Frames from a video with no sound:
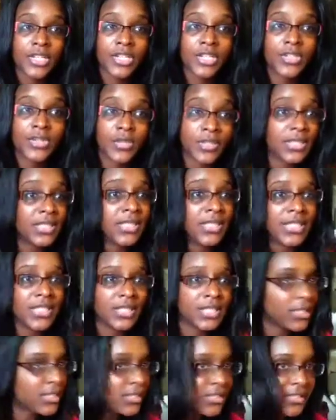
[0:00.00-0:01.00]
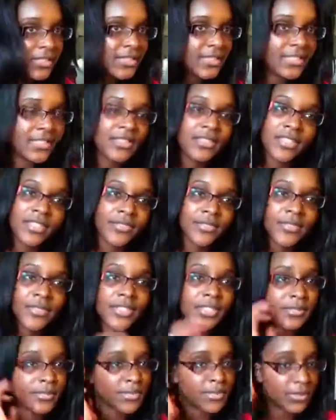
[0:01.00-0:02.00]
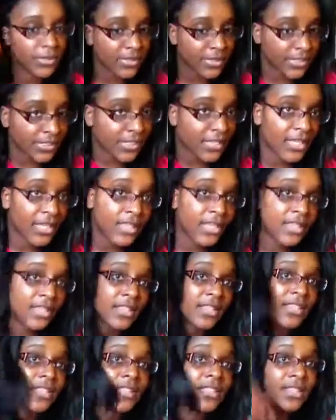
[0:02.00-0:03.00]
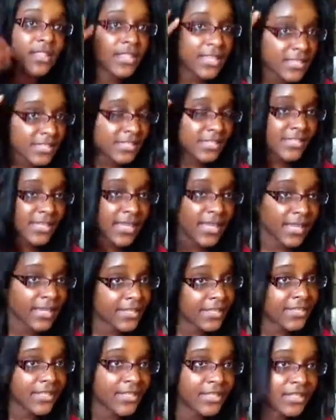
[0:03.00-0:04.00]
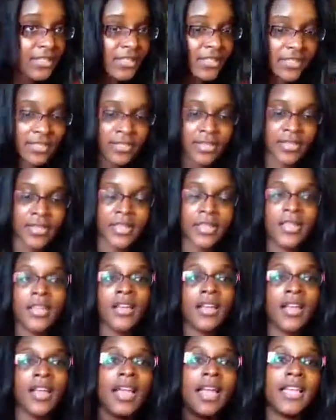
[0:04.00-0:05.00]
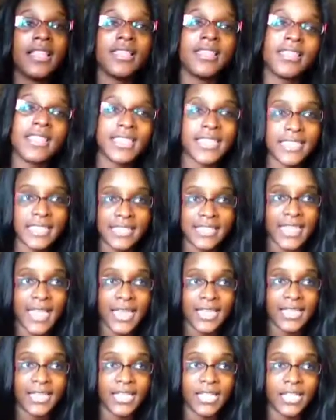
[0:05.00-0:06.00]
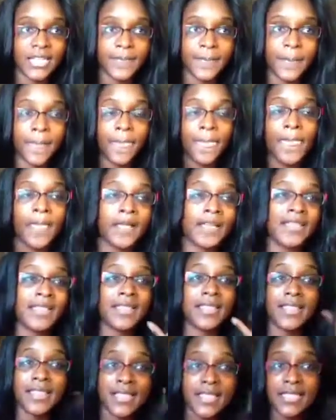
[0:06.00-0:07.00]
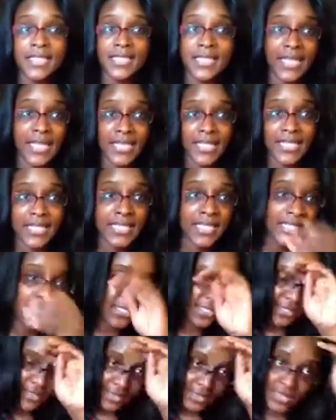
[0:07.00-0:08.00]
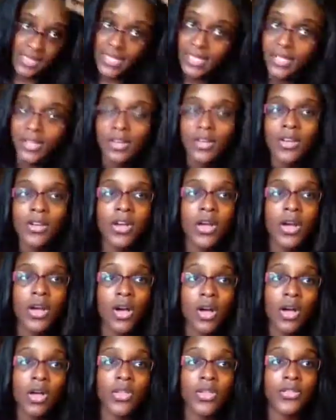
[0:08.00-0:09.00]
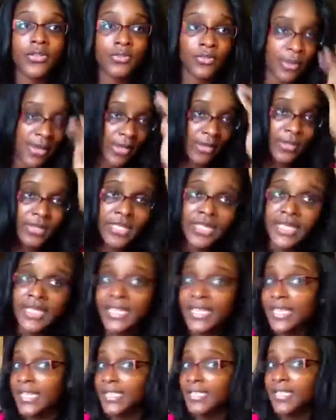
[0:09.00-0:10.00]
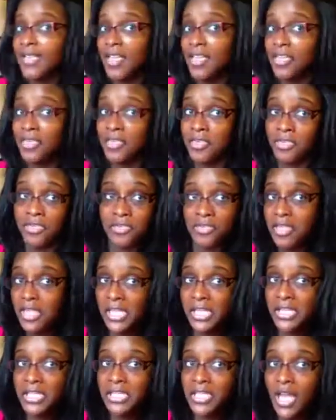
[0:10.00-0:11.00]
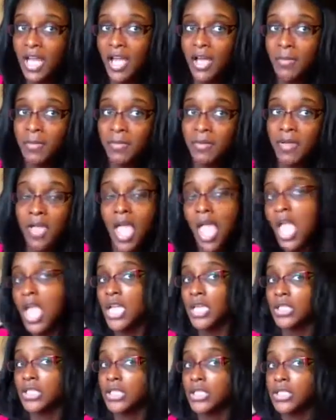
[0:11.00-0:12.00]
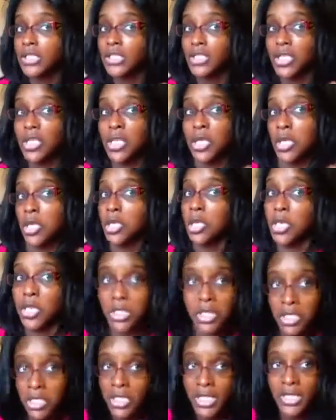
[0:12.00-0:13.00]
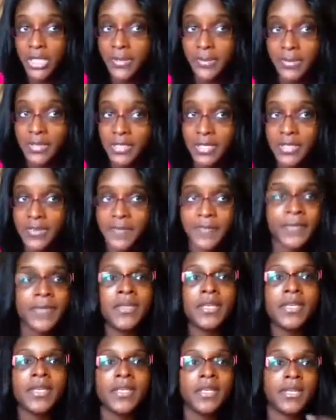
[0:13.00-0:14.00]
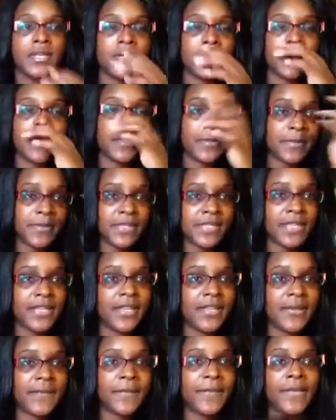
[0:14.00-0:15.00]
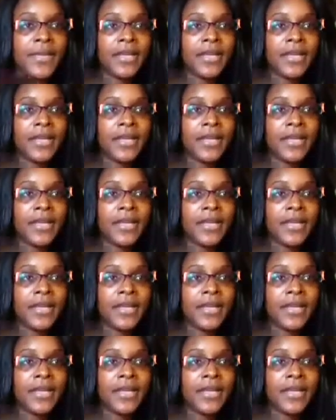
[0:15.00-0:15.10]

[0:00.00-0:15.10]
You can clearly see the difference between this yaki and this yaki. This yaki is thick all throughout. It's thick at the top, it's thick at the bottom. You know what I'm saying?